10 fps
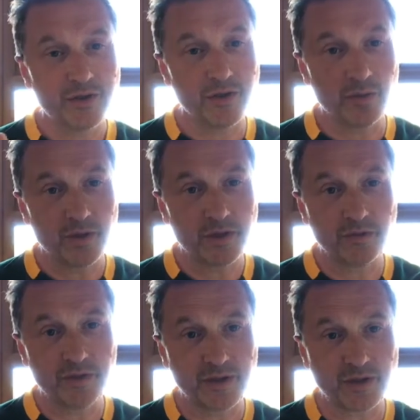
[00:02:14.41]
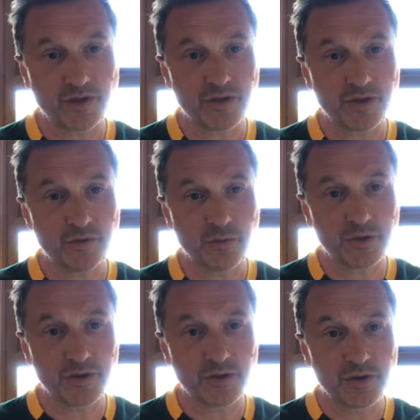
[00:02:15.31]
No, I don't think that's what
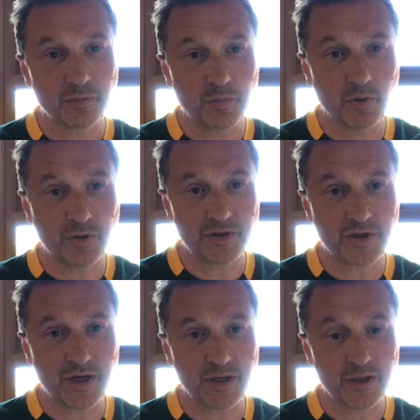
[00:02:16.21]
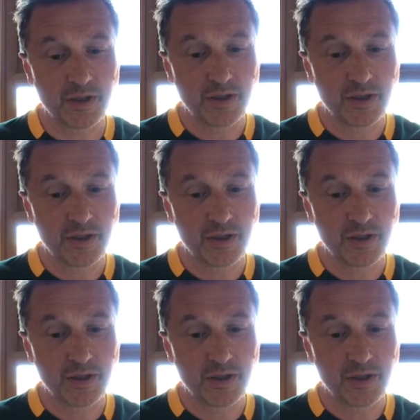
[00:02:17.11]
Paul is saying.